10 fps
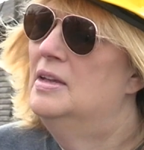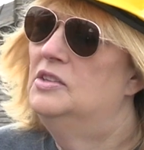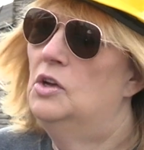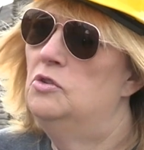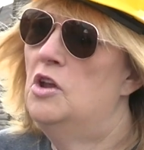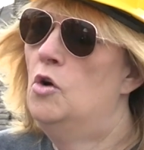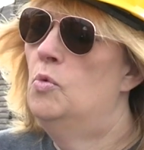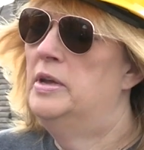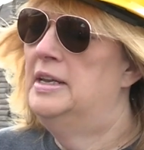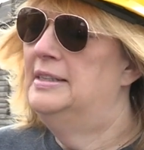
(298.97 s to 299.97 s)
So no
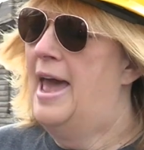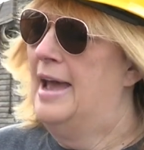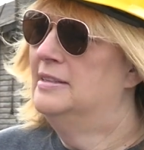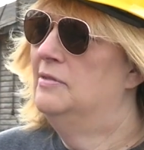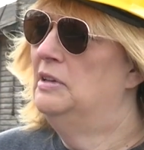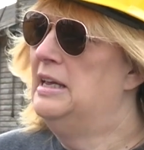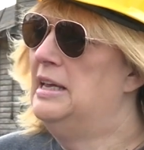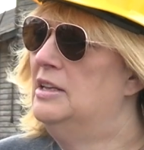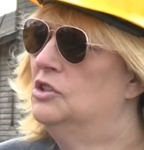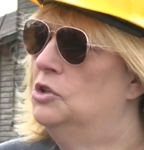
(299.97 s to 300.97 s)
one is
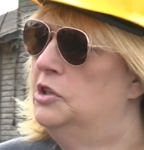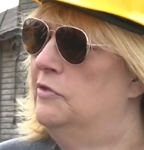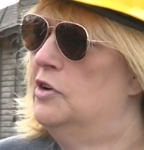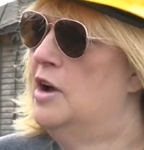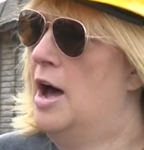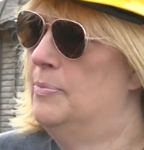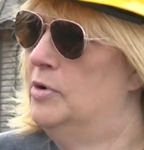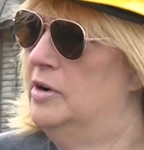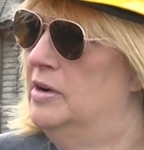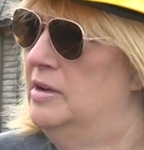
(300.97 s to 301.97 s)
actively searching for
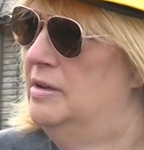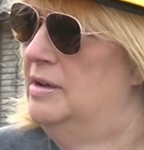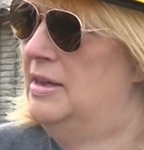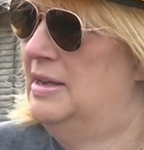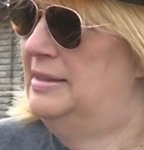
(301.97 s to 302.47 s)
copper in this